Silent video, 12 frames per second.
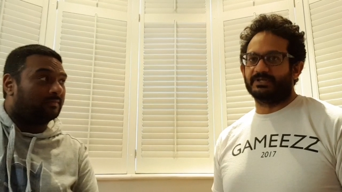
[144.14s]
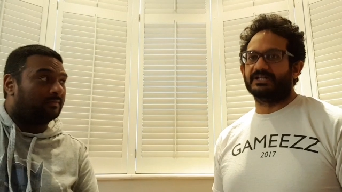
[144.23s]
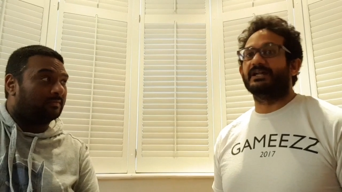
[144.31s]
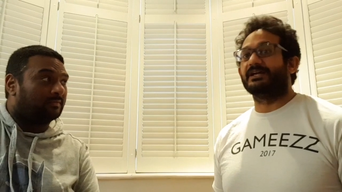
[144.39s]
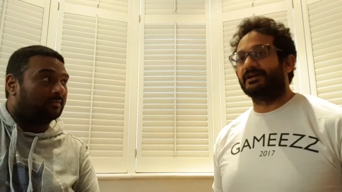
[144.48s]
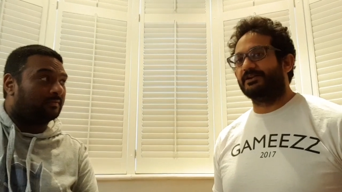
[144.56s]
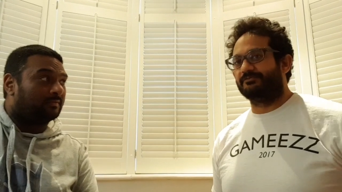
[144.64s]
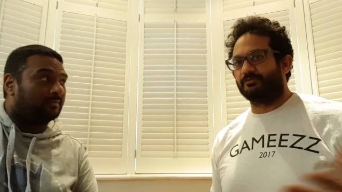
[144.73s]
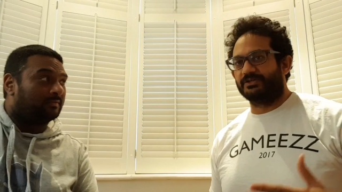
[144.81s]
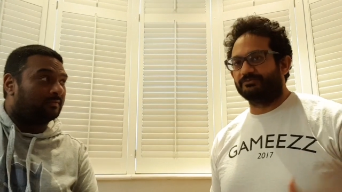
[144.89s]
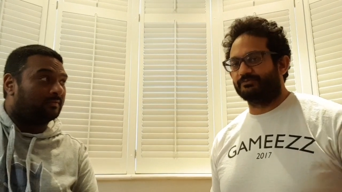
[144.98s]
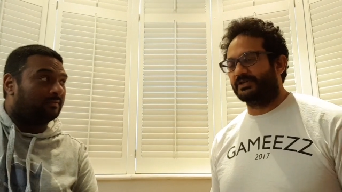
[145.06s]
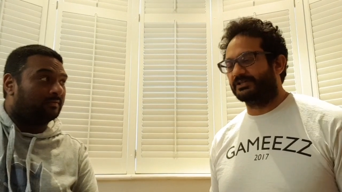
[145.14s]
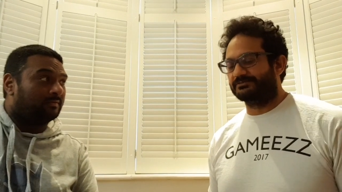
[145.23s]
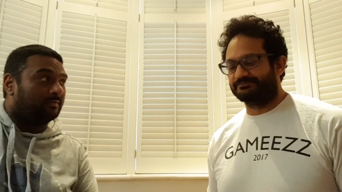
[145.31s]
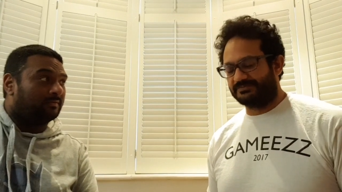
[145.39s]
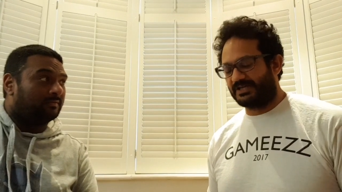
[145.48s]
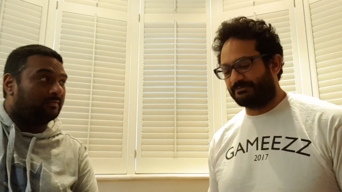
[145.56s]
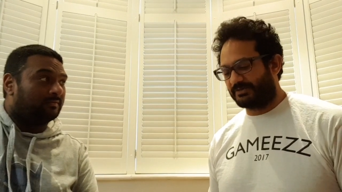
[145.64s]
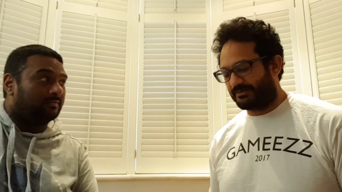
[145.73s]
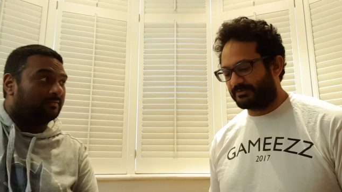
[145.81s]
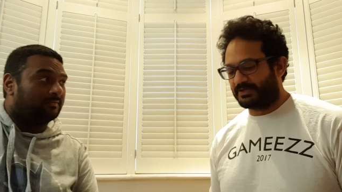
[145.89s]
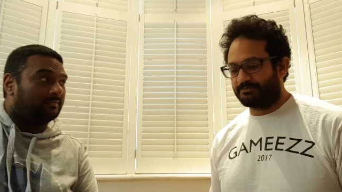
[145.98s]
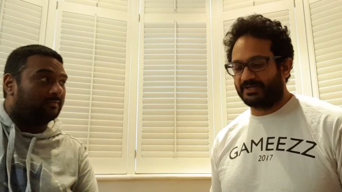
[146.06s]
Speaker 1: minute, I kind of went, well, I'm, I'm
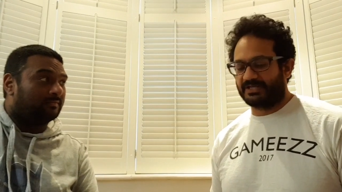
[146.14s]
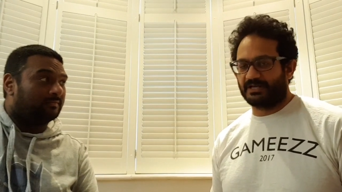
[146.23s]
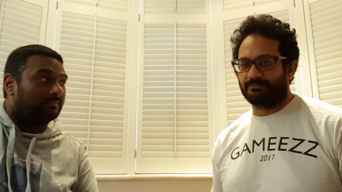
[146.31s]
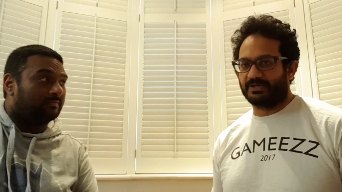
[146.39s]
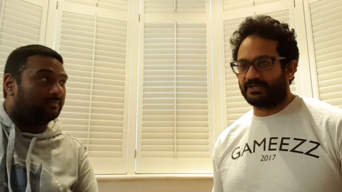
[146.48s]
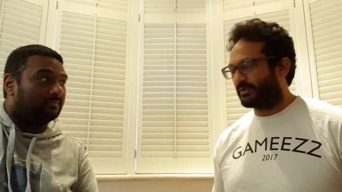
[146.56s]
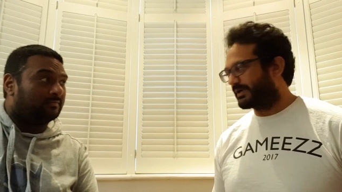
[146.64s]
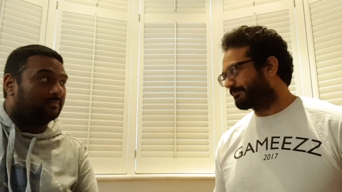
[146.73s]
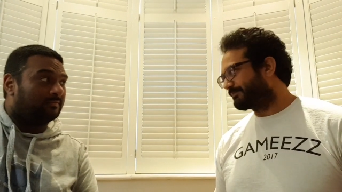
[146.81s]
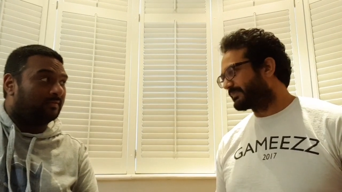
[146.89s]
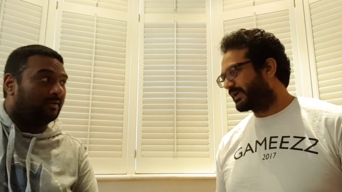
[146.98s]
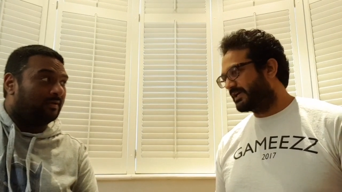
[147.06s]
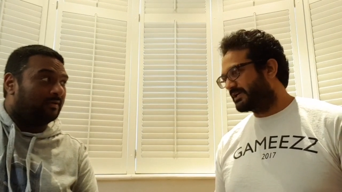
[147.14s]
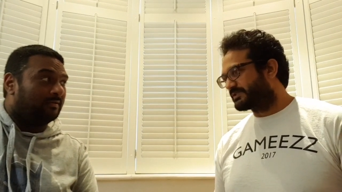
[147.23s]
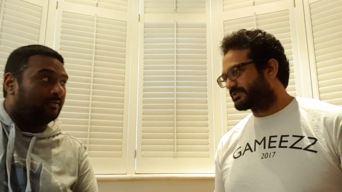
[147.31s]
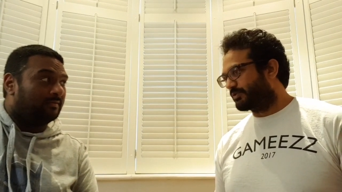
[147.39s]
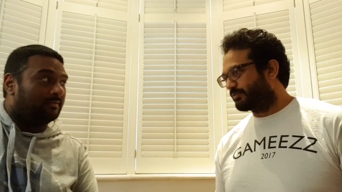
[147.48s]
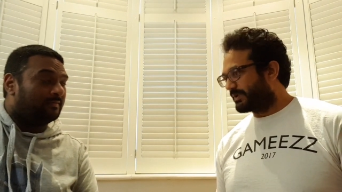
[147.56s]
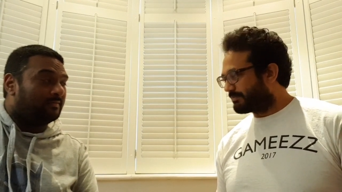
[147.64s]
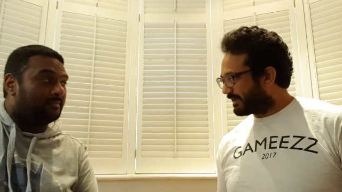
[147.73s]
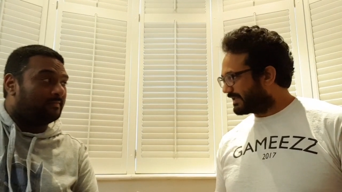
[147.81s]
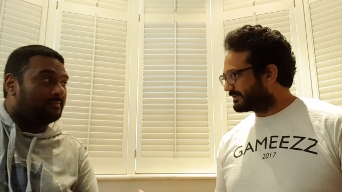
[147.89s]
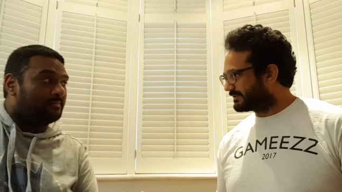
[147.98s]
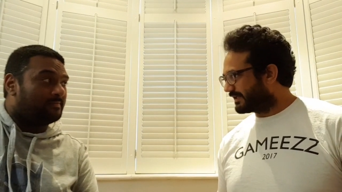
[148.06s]
going to pick it up anyway. So we
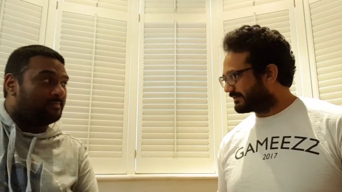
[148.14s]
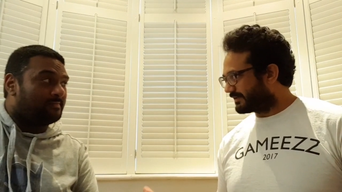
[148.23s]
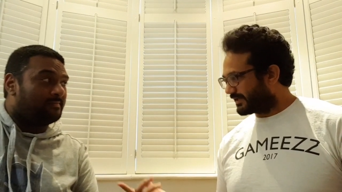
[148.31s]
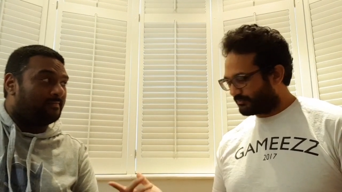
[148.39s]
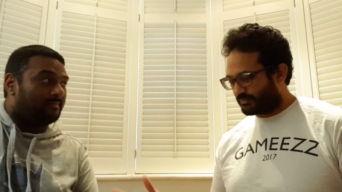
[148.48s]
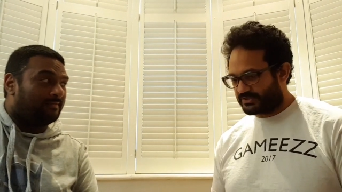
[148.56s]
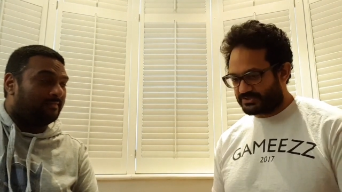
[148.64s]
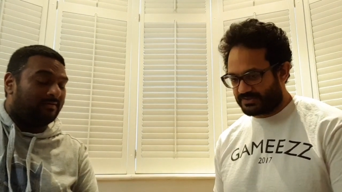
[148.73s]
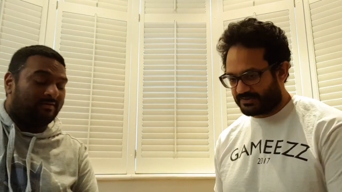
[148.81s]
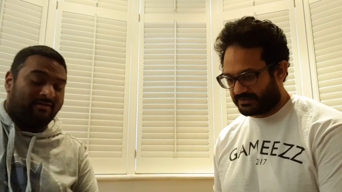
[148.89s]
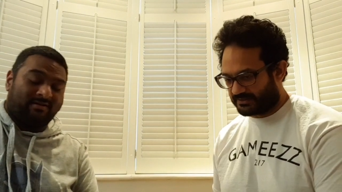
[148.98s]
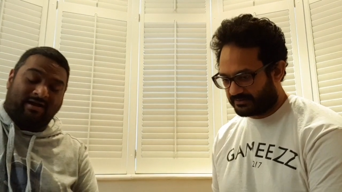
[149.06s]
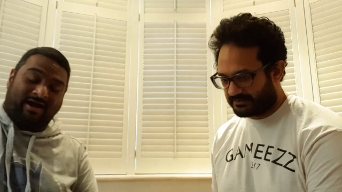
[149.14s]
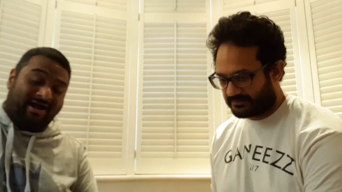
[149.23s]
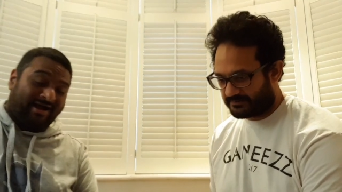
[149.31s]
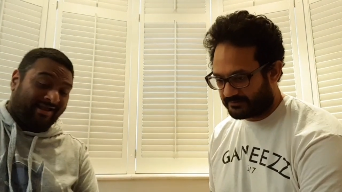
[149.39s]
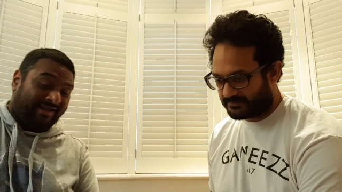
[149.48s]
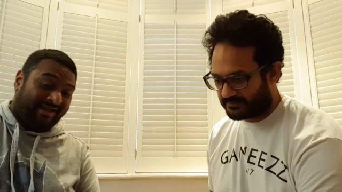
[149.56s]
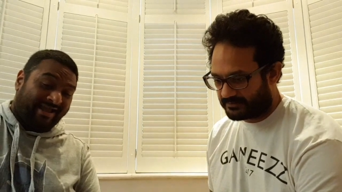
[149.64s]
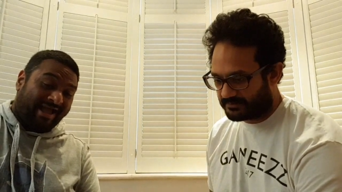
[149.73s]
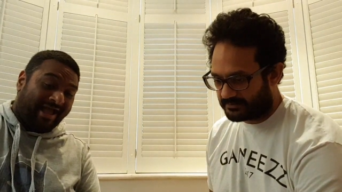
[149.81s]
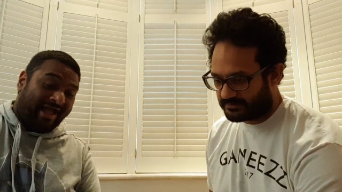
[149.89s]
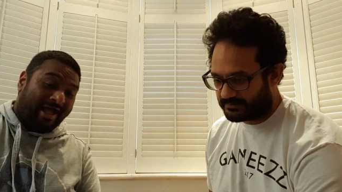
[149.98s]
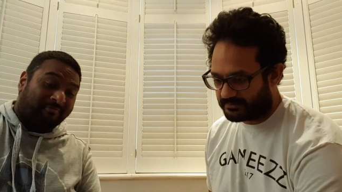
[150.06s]
played it the other night. What did you think? I
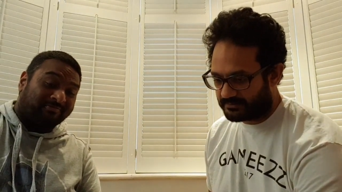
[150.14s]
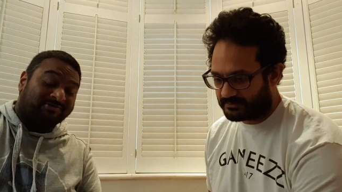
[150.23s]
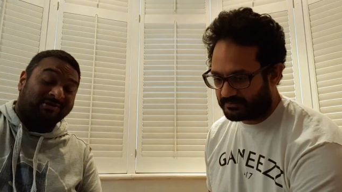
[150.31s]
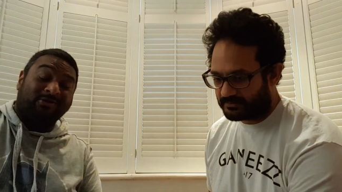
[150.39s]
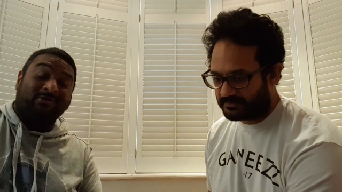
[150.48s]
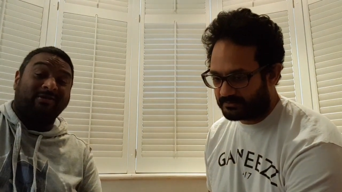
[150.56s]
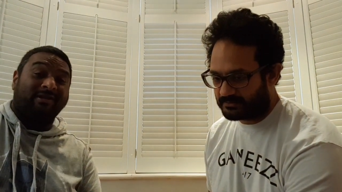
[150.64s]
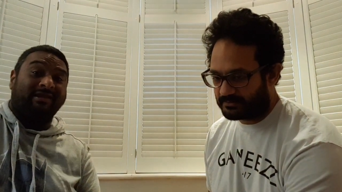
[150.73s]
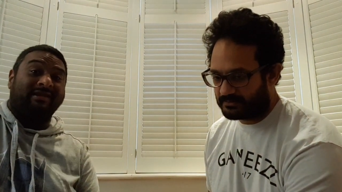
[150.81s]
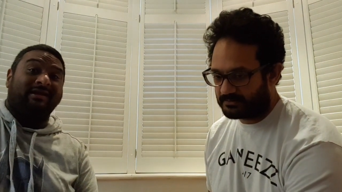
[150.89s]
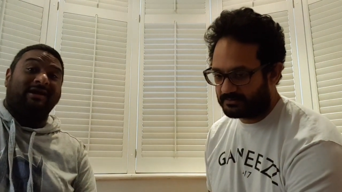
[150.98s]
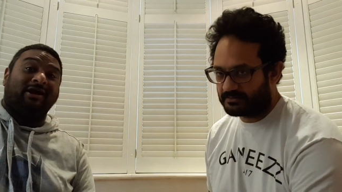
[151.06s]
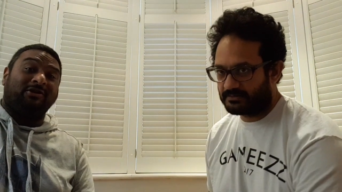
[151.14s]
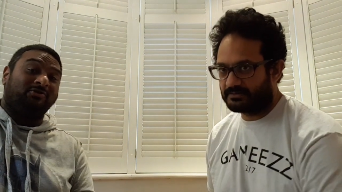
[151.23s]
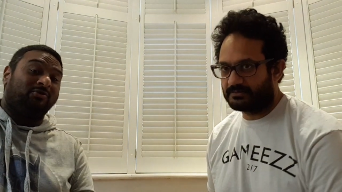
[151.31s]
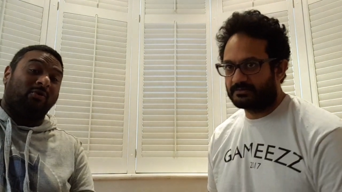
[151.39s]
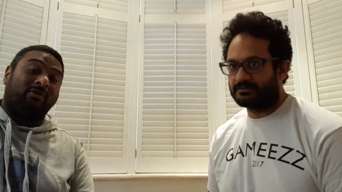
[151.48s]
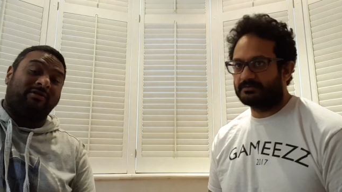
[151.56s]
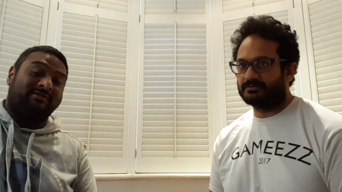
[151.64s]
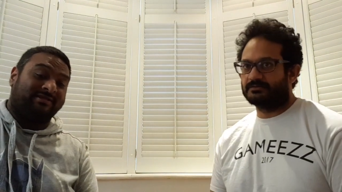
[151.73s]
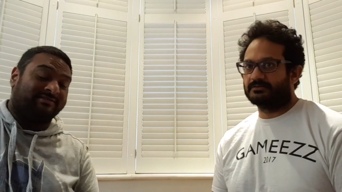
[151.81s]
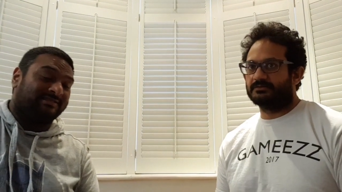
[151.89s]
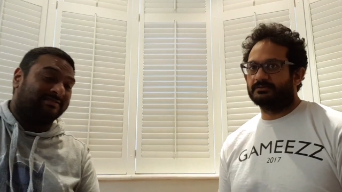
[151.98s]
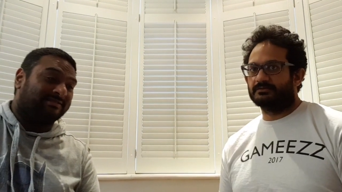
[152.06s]
Speaker 2: absolutely adored it.
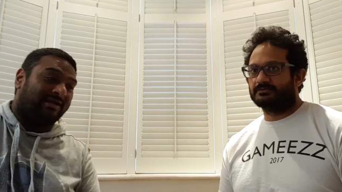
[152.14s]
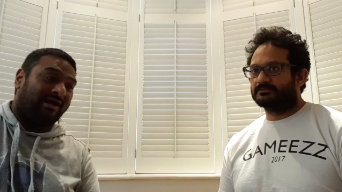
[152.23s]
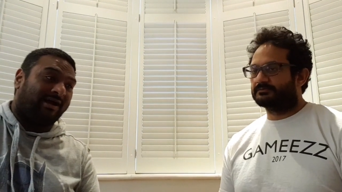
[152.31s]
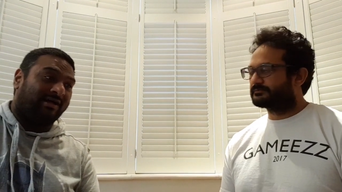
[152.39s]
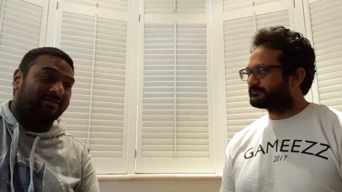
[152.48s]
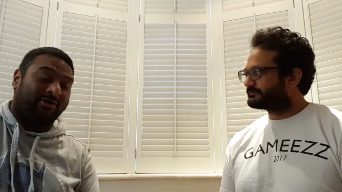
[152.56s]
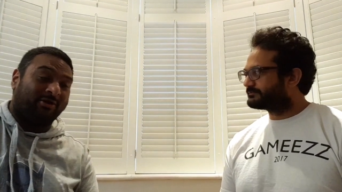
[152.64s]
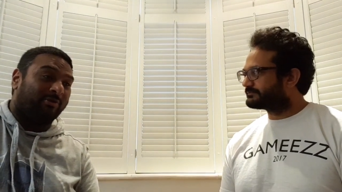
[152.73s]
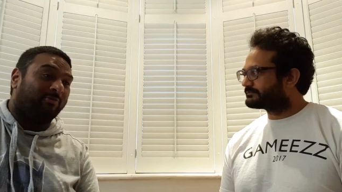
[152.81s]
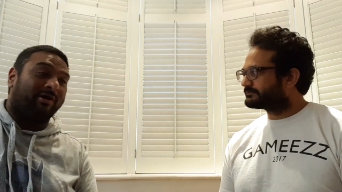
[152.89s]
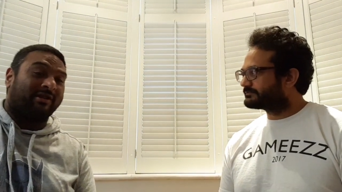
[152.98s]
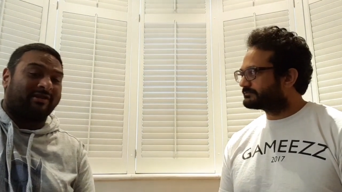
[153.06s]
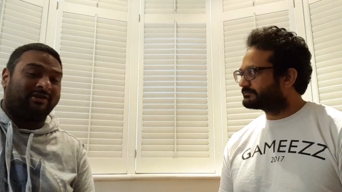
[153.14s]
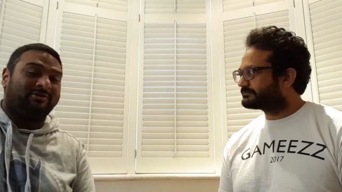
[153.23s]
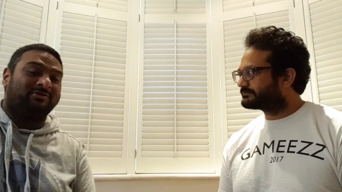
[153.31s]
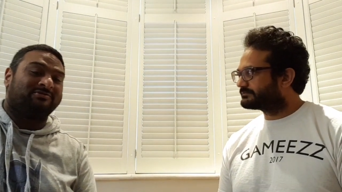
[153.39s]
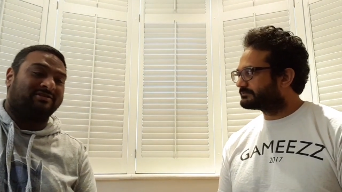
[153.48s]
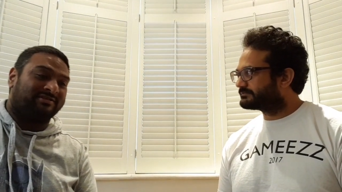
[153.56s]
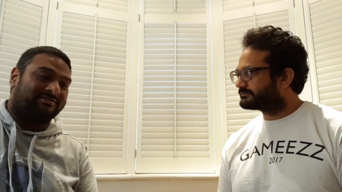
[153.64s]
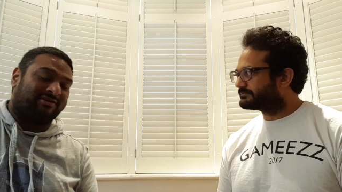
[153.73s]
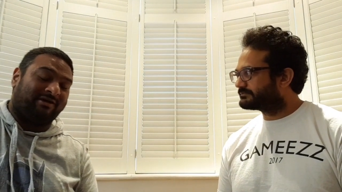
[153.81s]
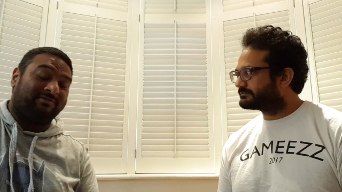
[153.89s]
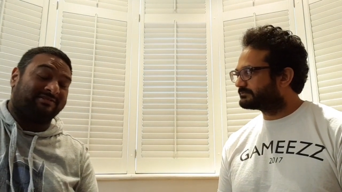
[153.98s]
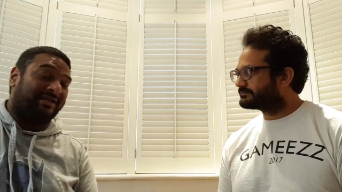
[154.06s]
This is uh, the only word I can use to
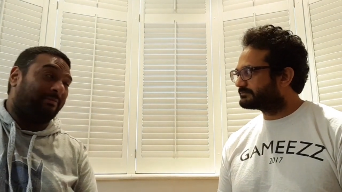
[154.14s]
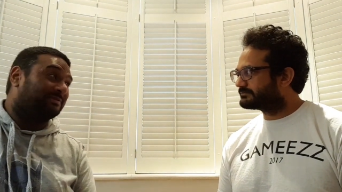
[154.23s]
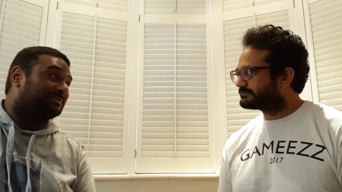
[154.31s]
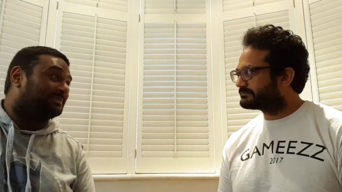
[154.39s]
describe this game is